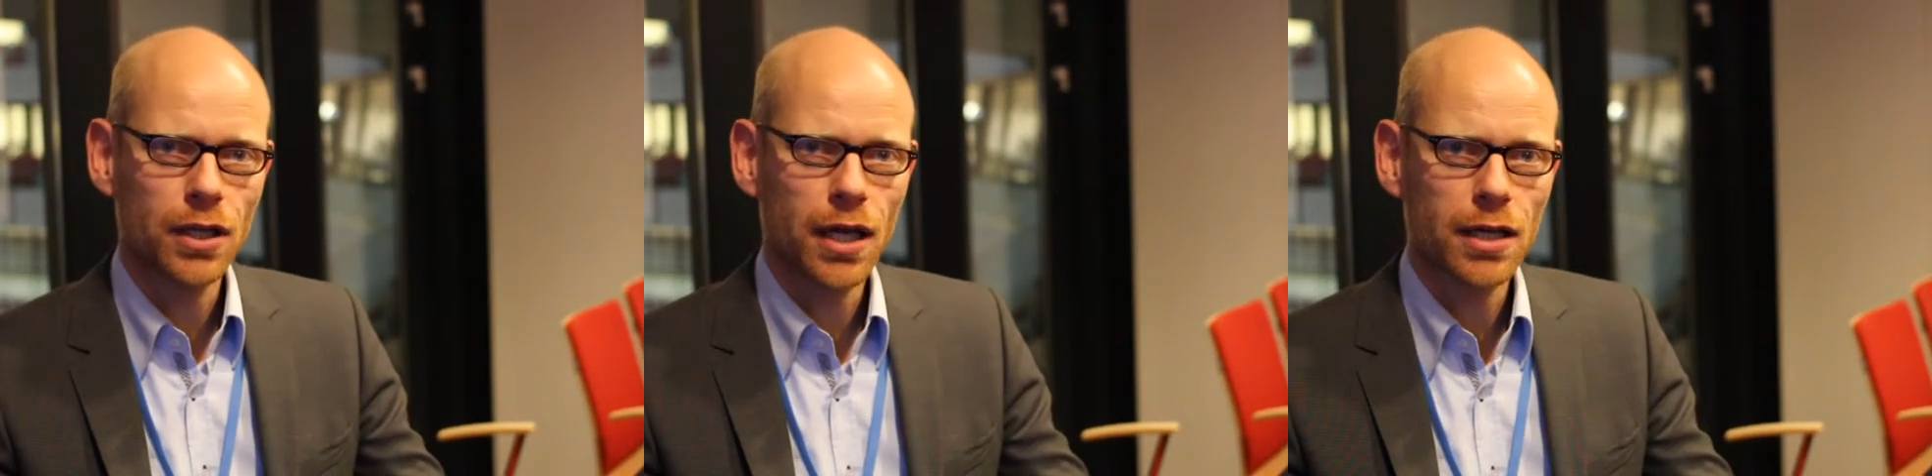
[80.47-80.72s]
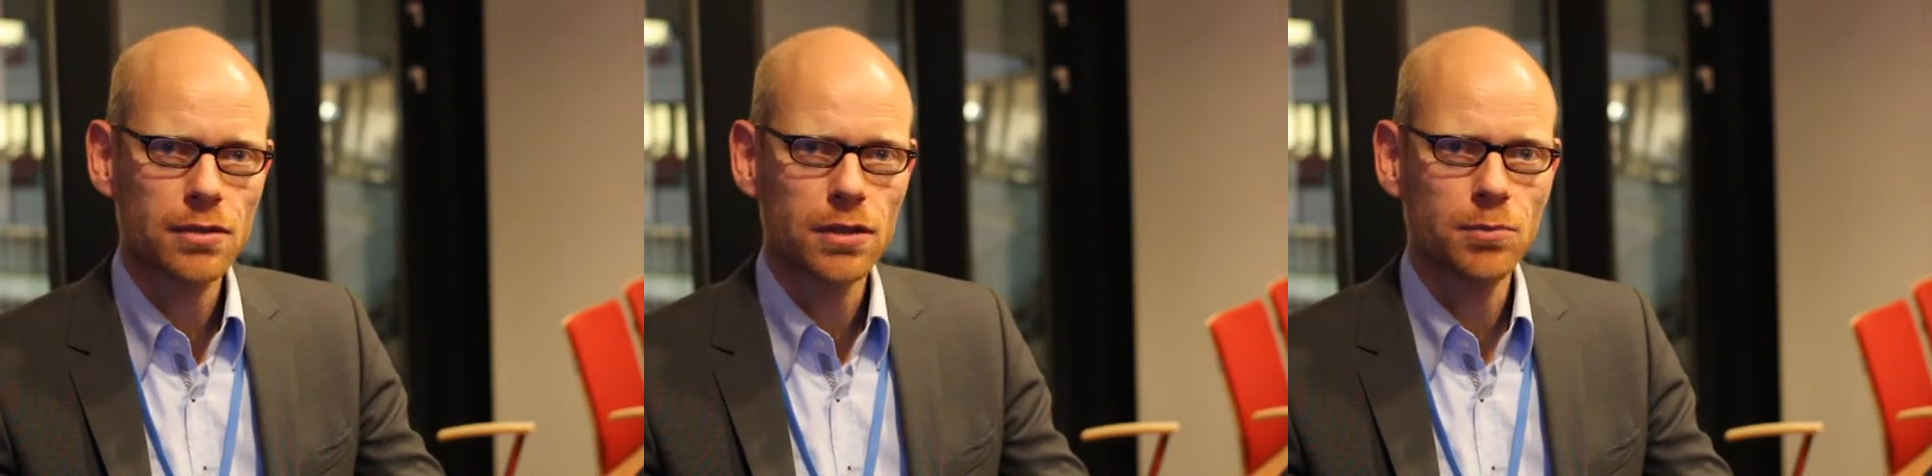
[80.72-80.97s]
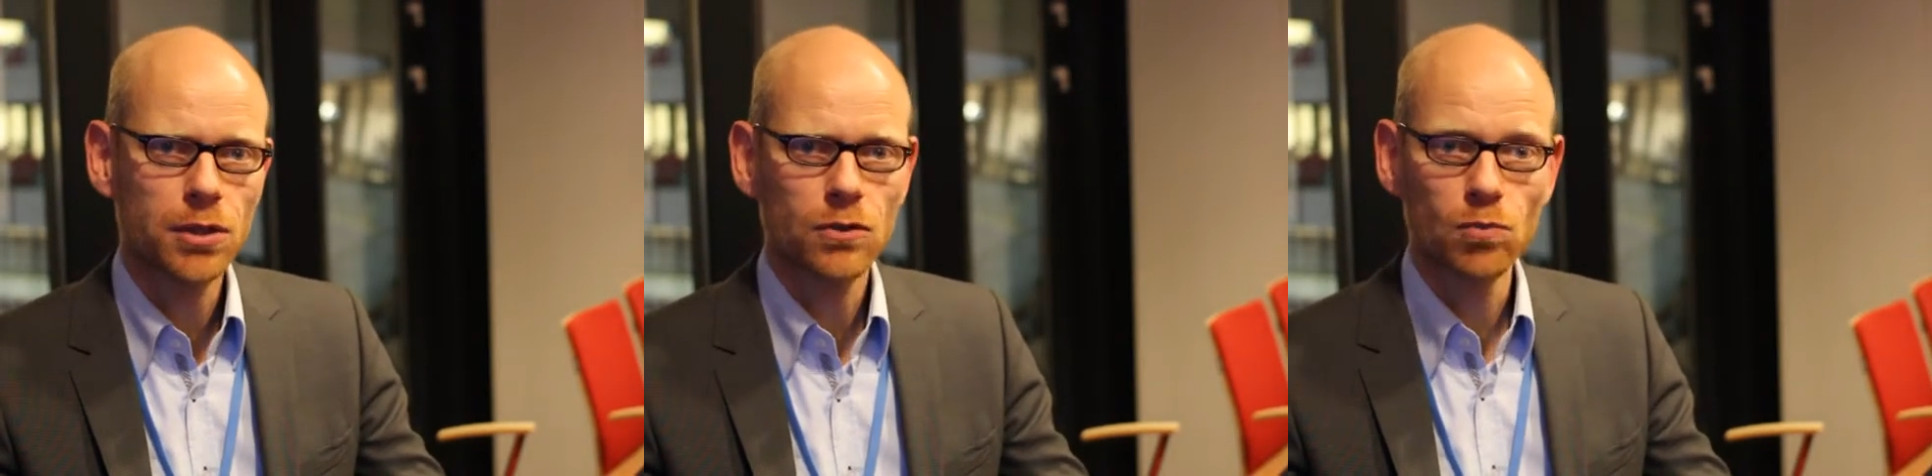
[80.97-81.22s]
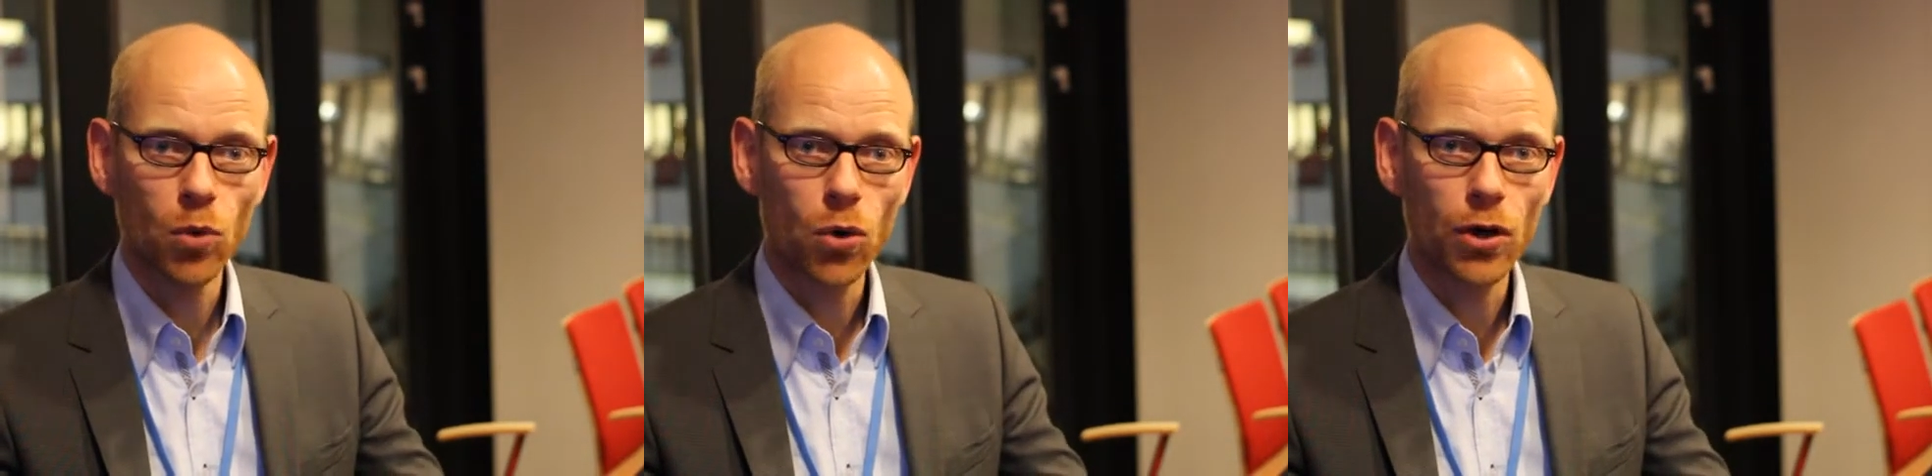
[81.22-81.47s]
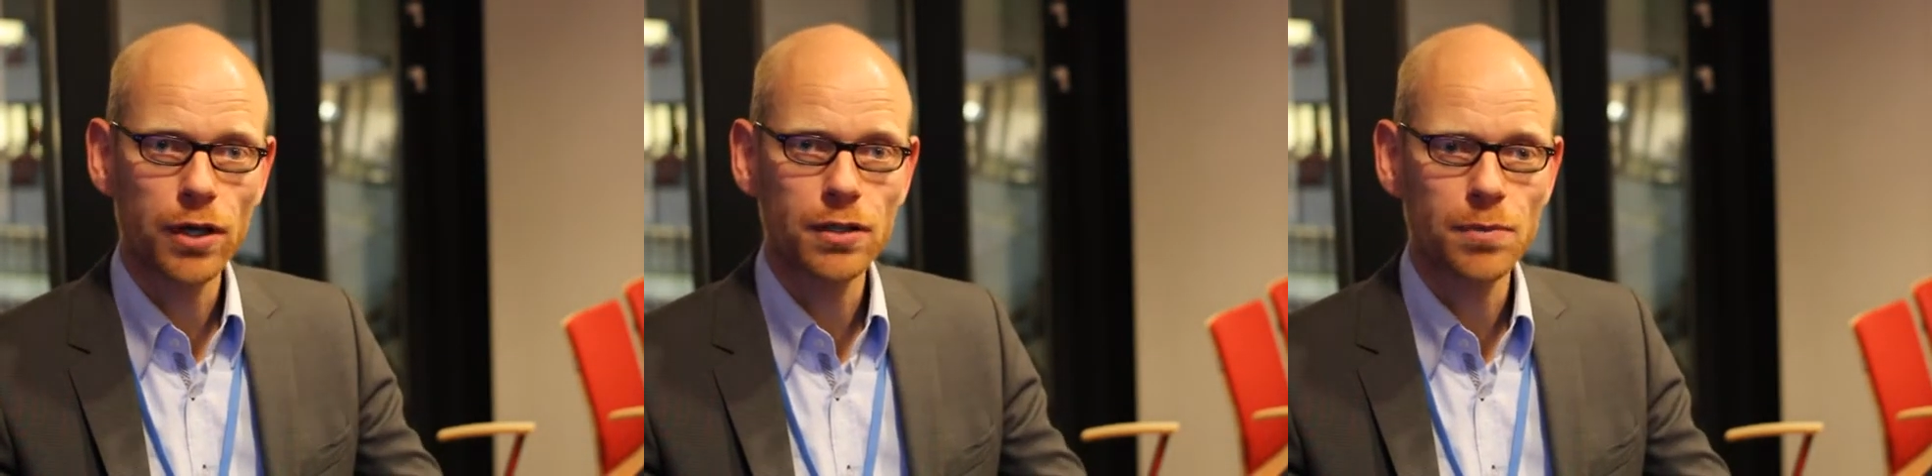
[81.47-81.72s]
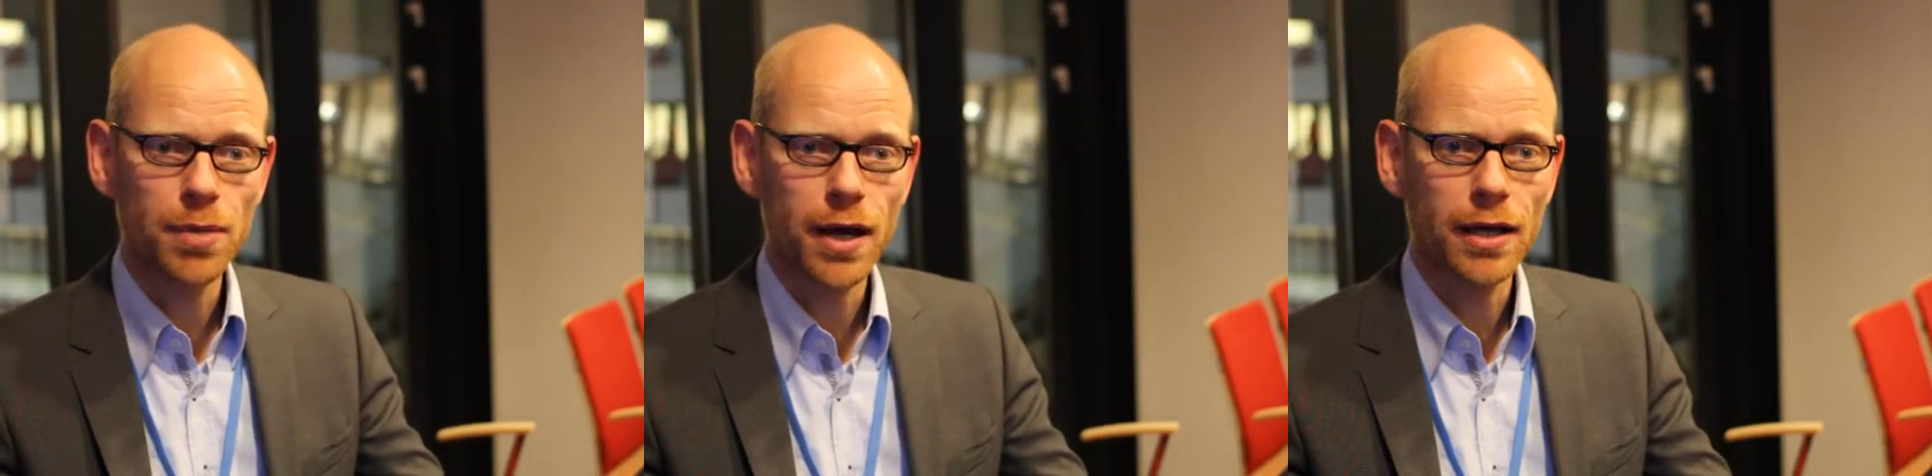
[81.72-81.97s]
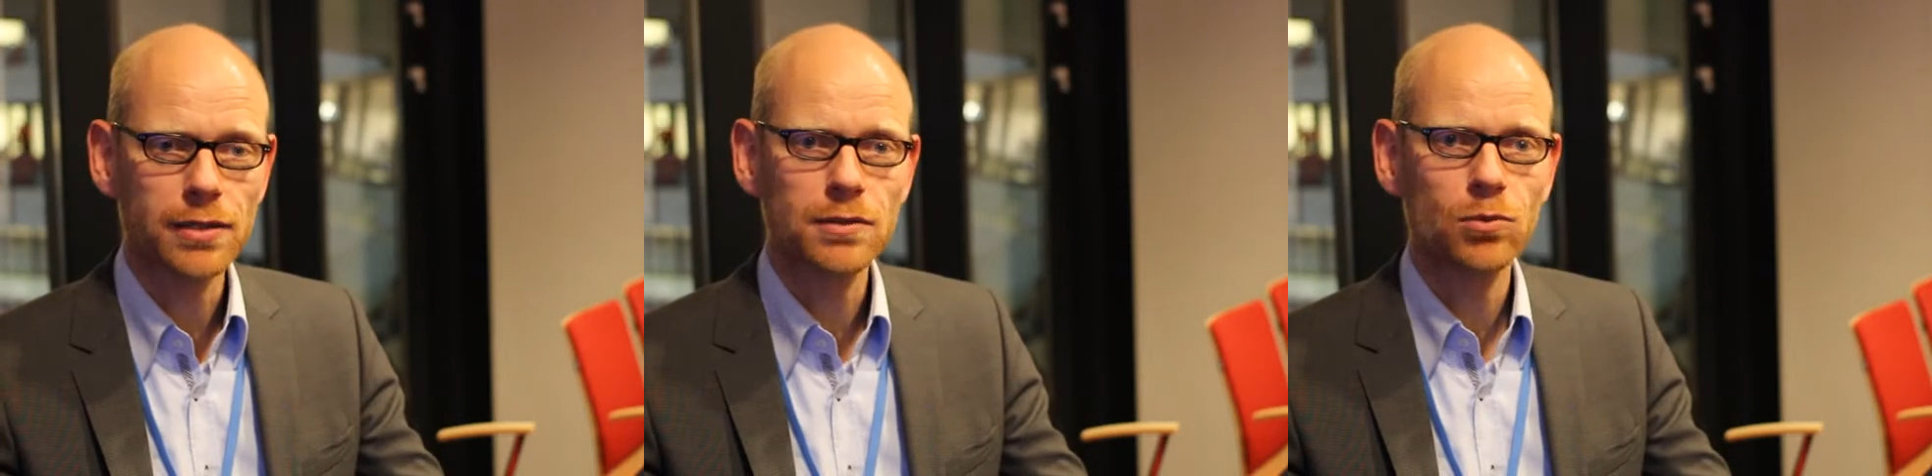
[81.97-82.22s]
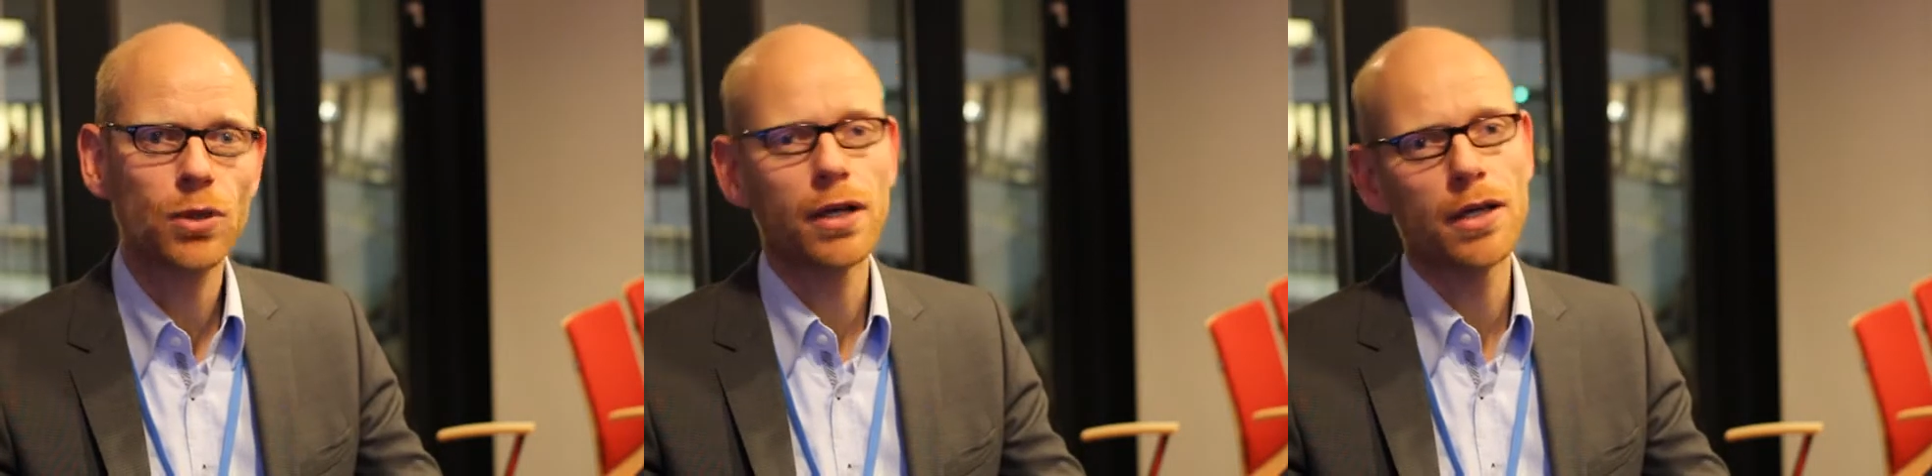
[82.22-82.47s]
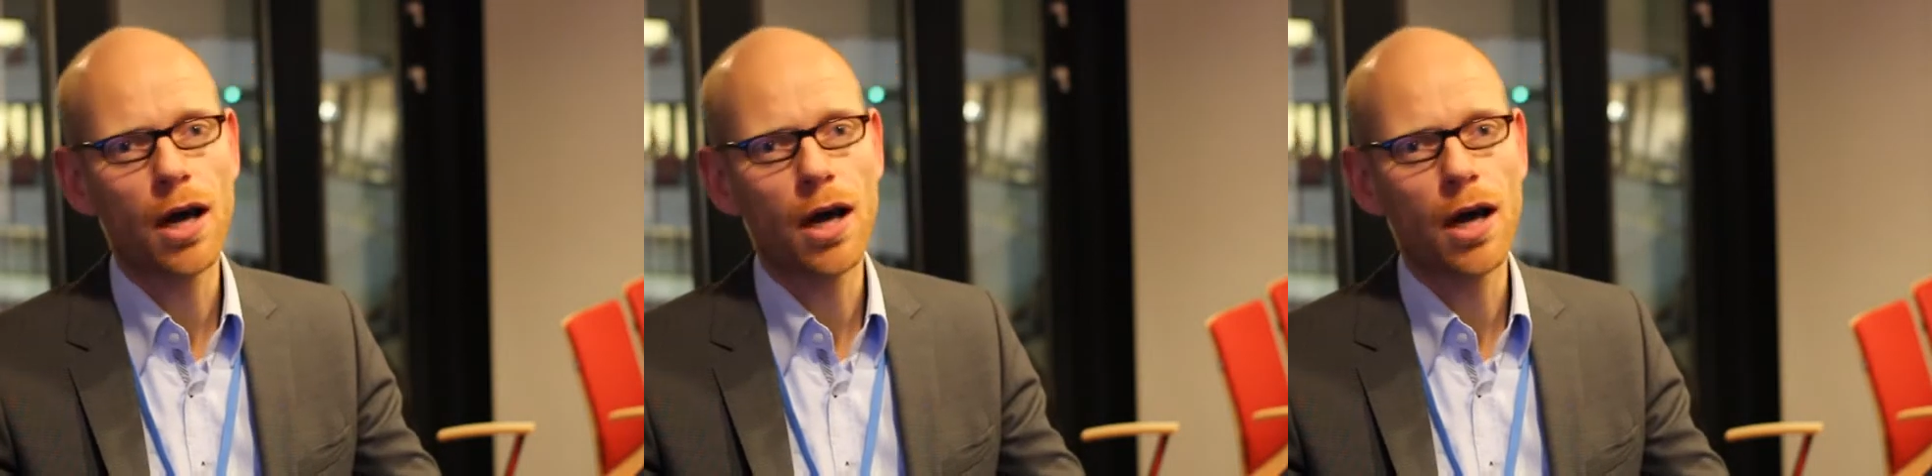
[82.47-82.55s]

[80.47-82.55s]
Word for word: that has emitted more in the past would